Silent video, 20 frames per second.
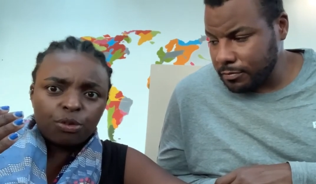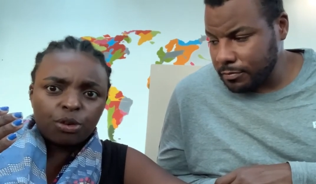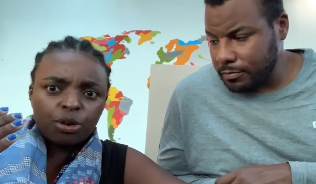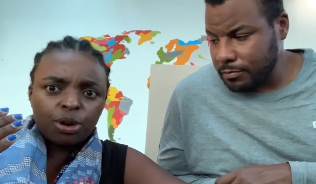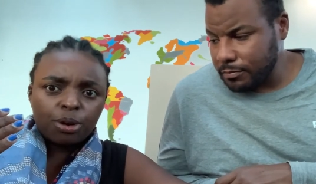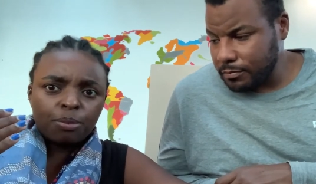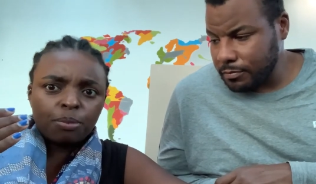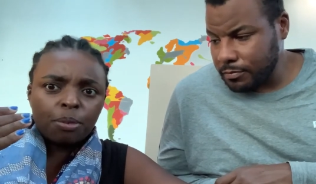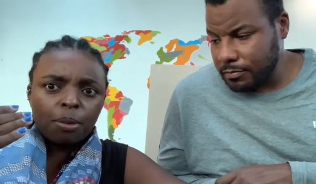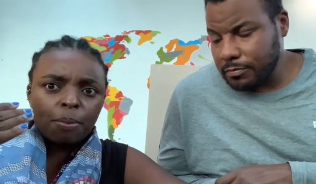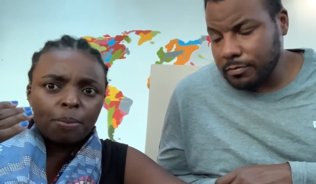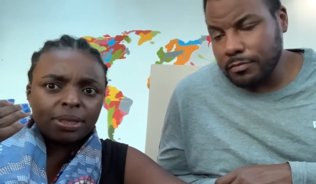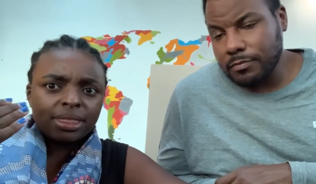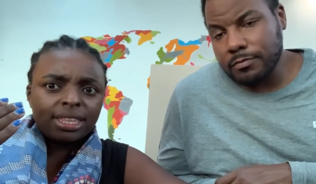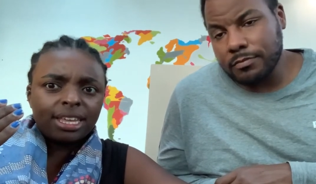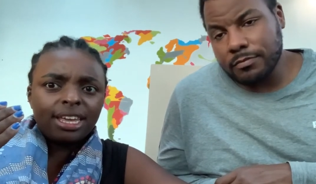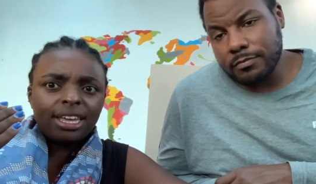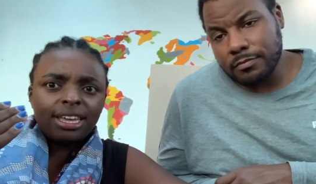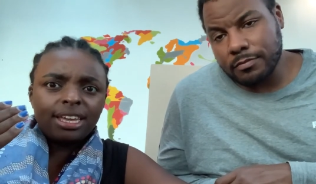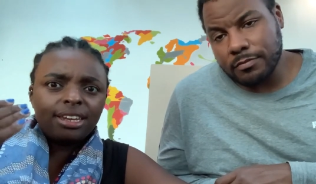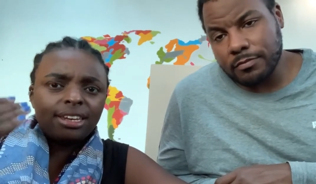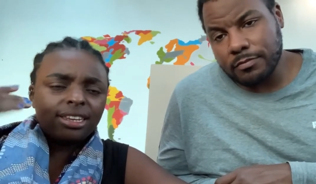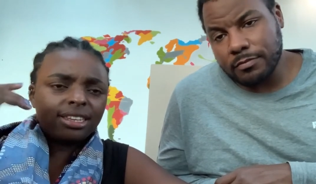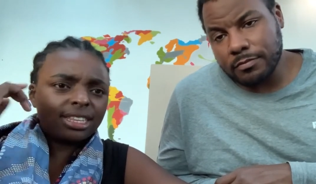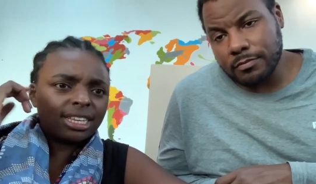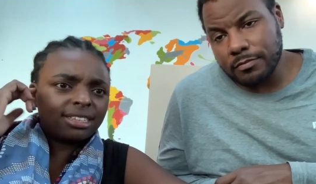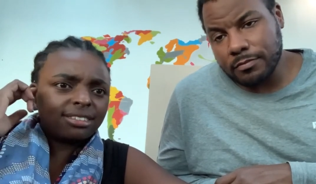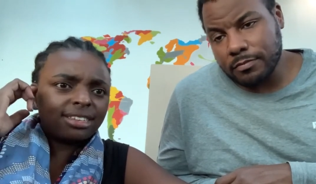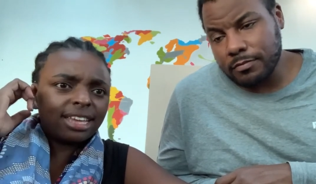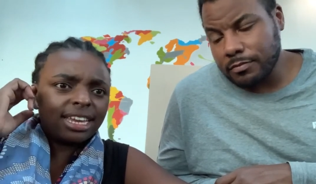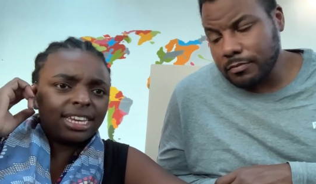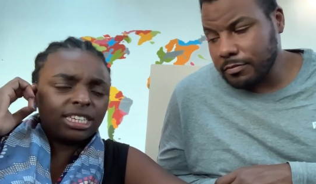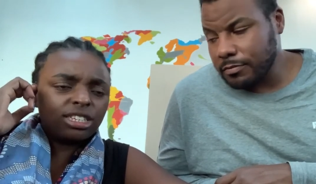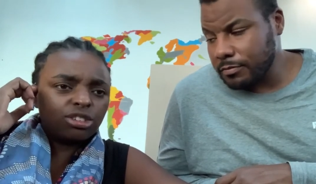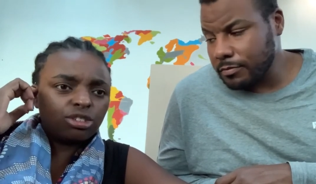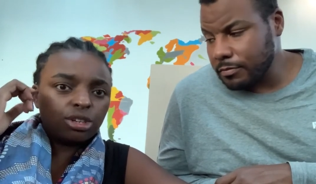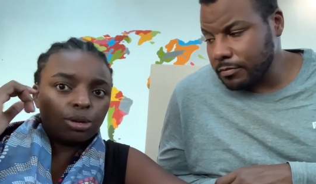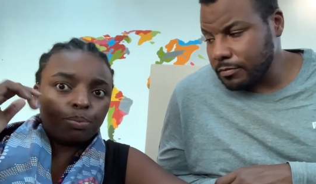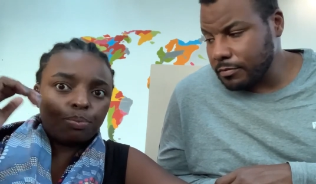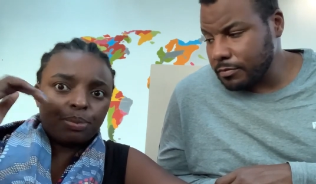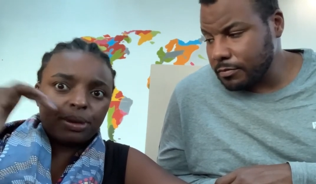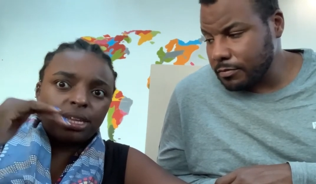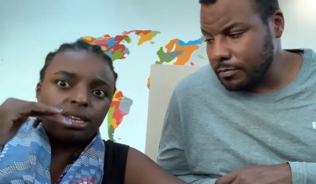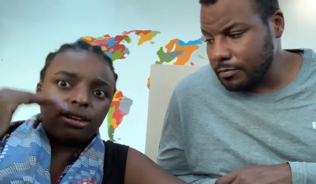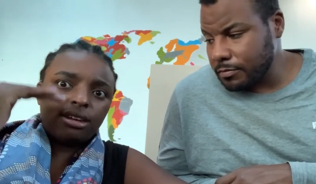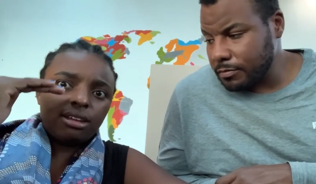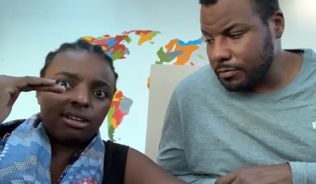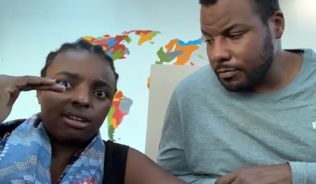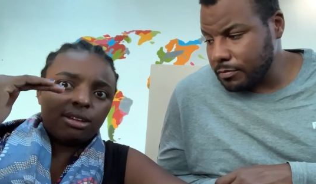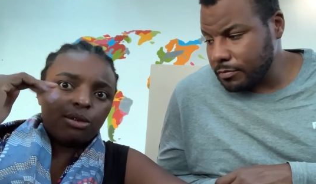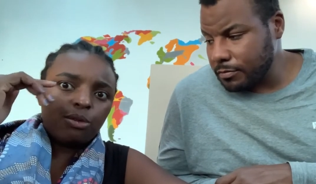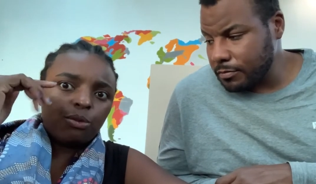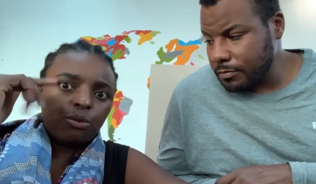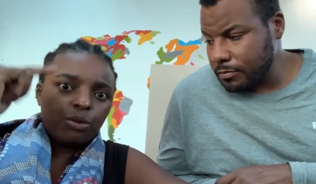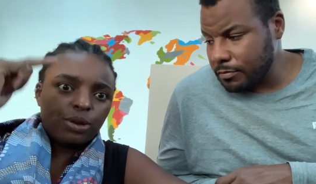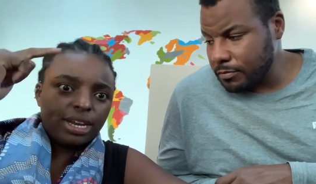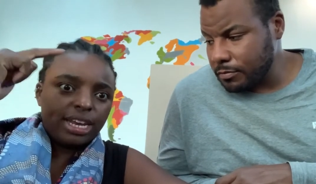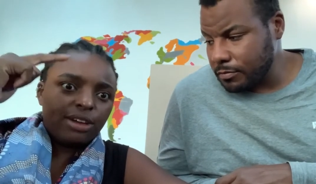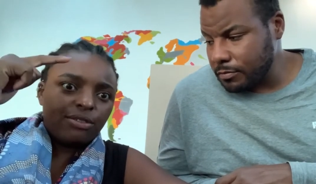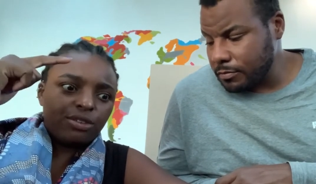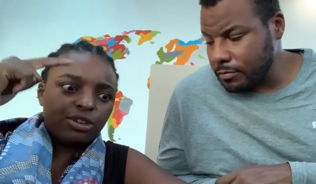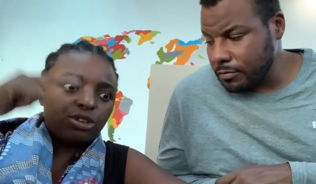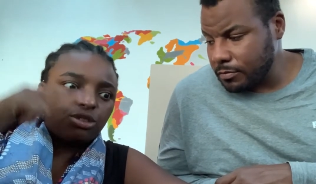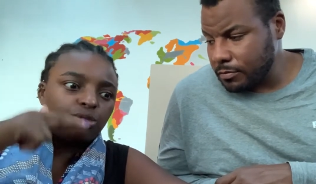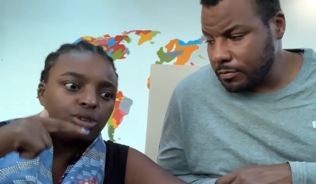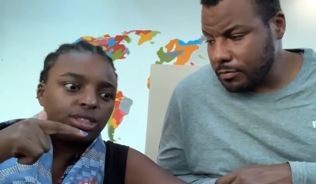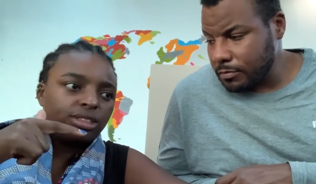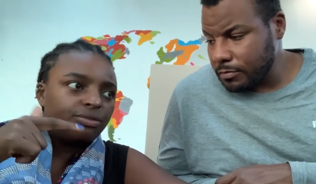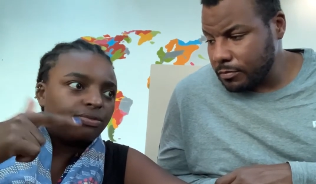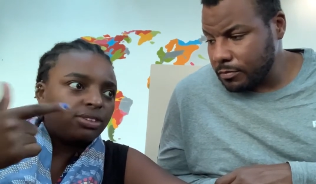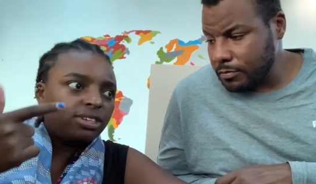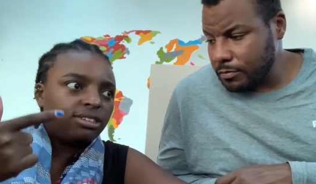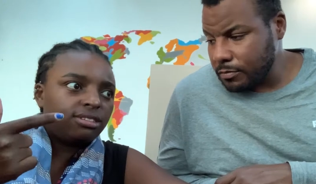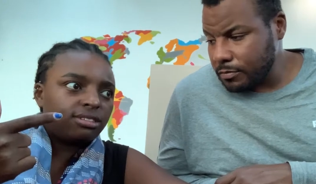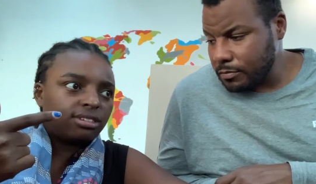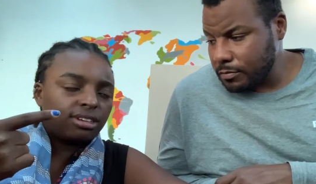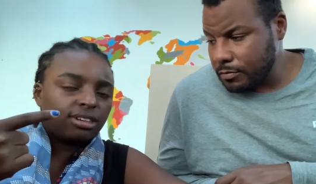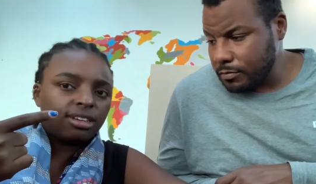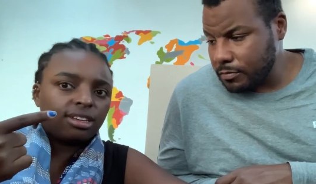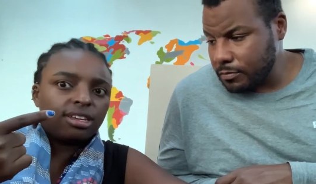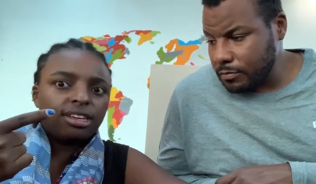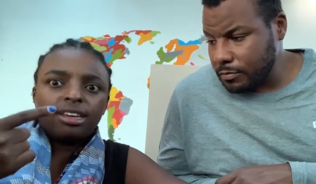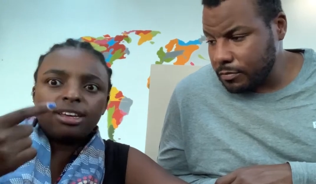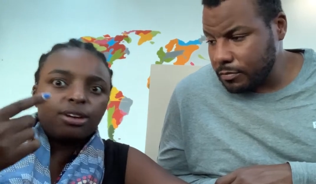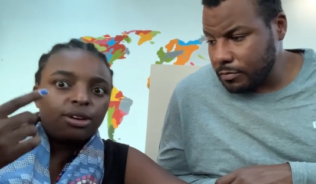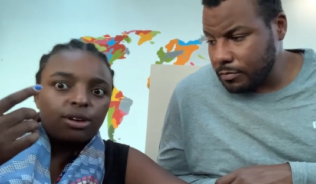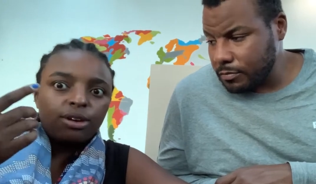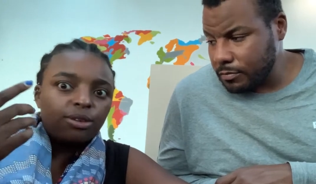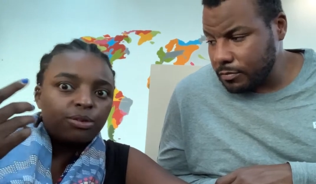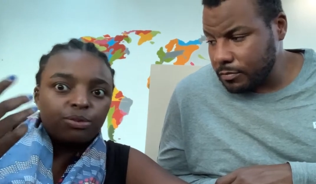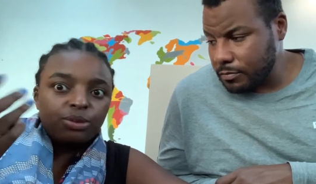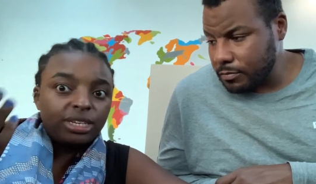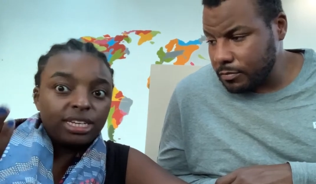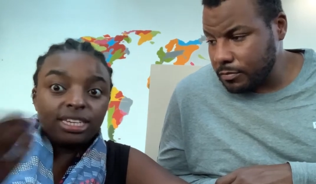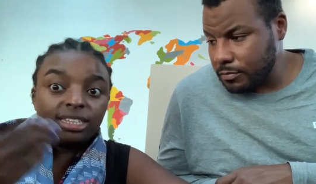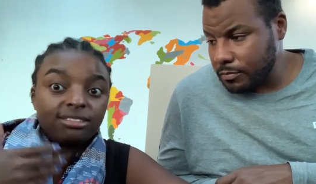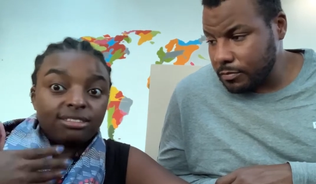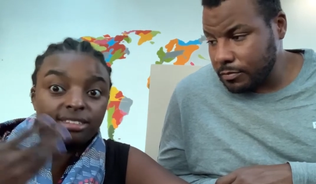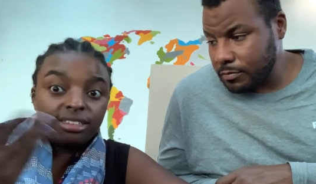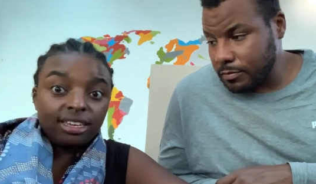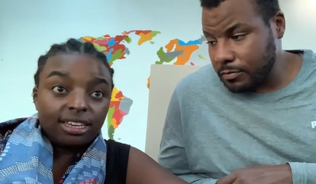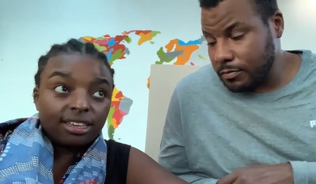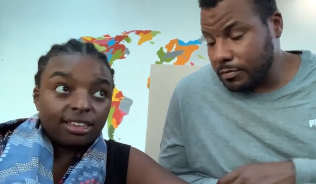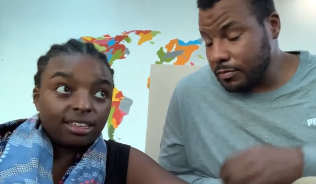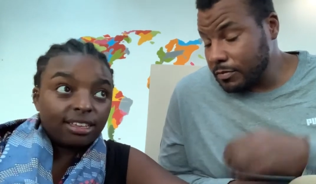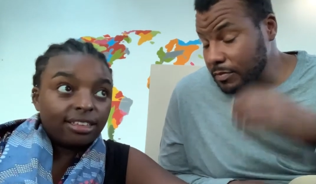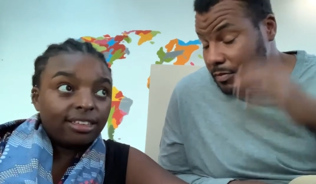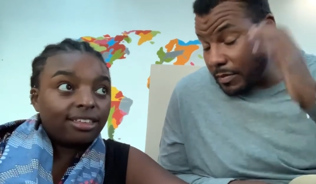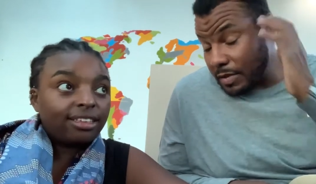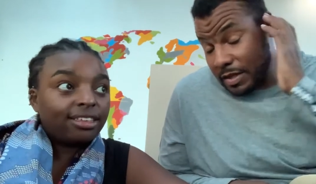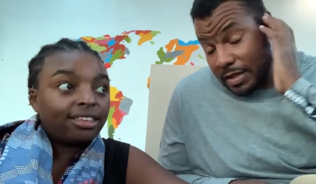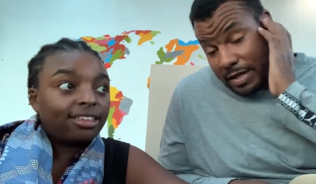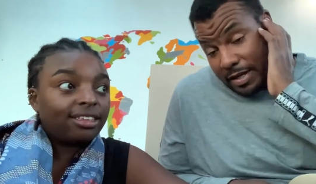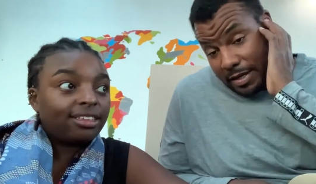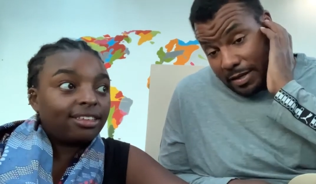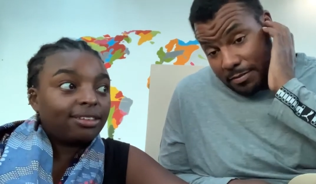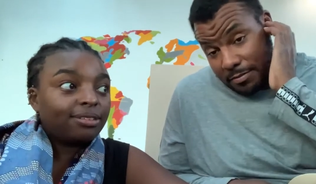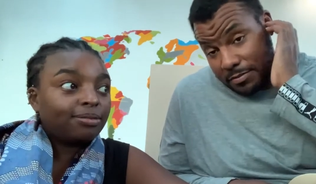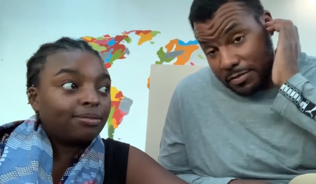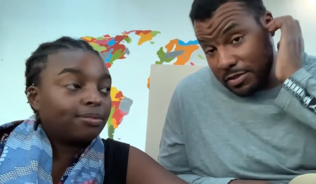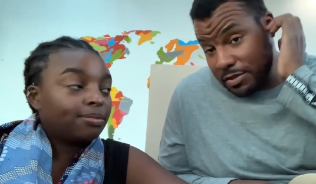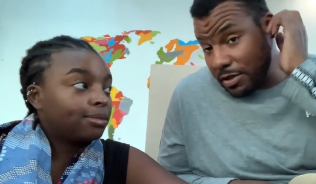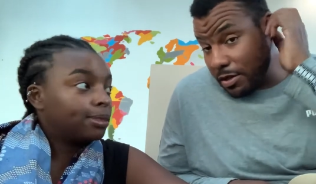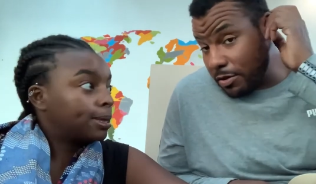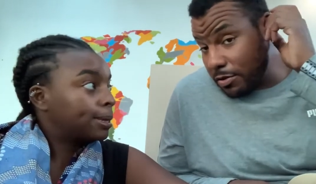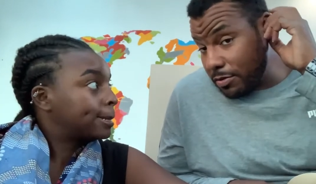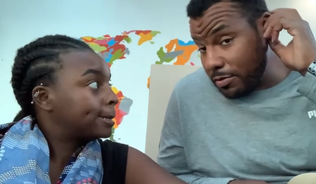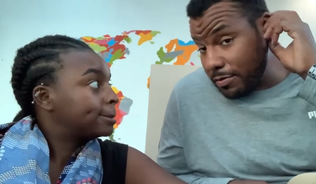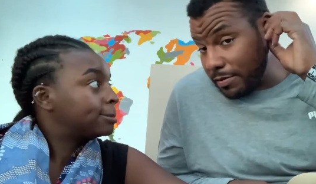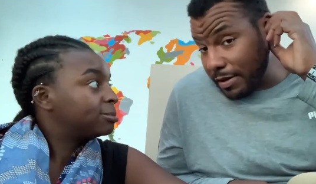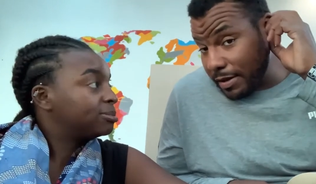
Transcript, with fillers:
Speaker 1: form. Mm-hmm. But then they said it should have been whenever you're doing the visa. We didn't see it.
Speaker 2: Yeah, so